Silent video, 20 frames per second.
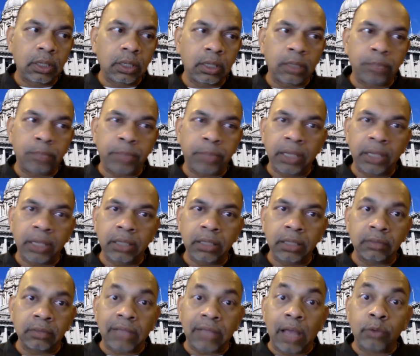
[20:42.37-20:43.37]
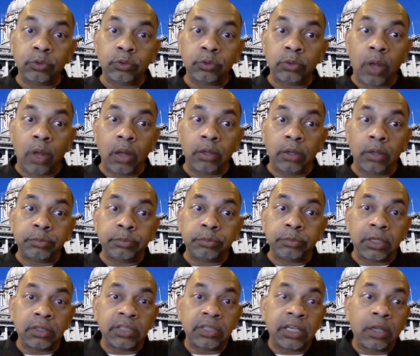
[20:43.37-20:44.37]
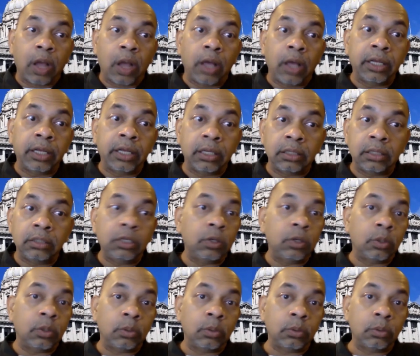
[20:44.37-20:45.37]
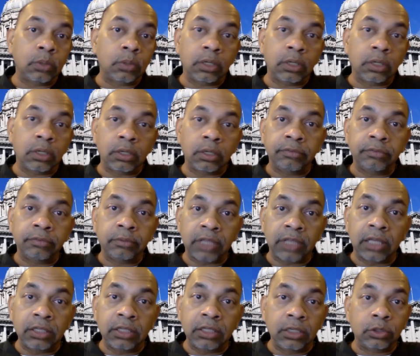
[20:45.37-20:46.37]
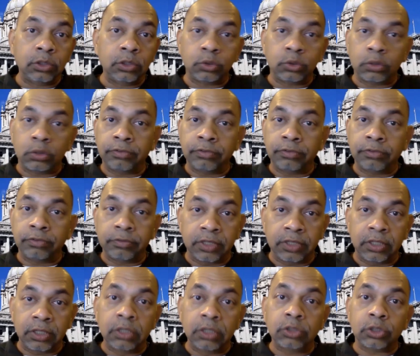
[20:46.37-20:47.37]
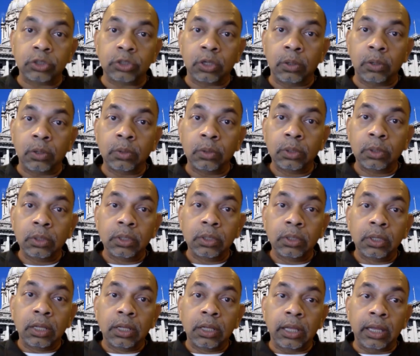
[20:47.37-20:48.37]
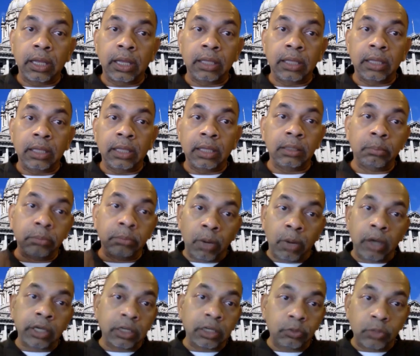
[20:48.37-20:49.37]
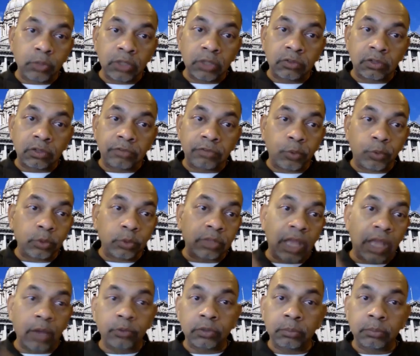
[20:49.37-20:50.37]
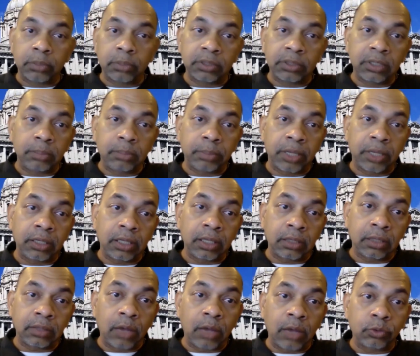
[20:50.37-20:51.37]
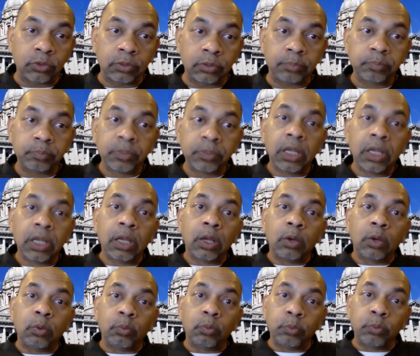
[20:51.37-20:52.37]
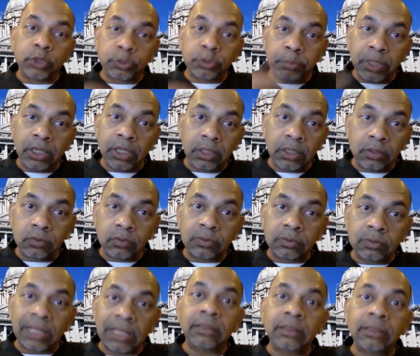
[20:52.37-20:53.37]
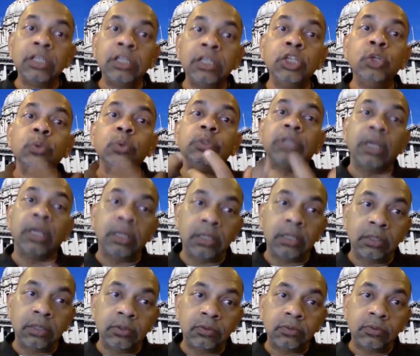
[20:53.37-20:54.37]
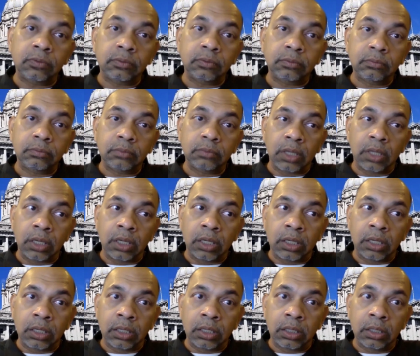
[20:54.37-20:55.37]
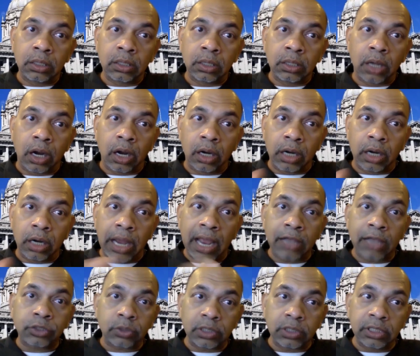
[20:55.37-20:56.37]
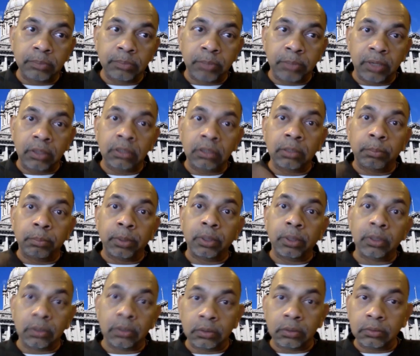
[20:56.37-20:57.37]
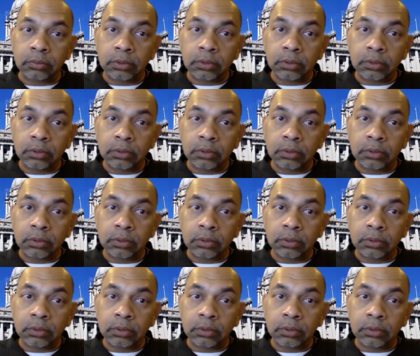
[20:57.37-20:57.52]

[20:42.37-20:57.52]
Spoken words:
paying $1,000 because they got in 10 years or 15 years ago, and the market rents are 4,000, but they're paying 1,000, which means that the new tenants are actually bearing the burden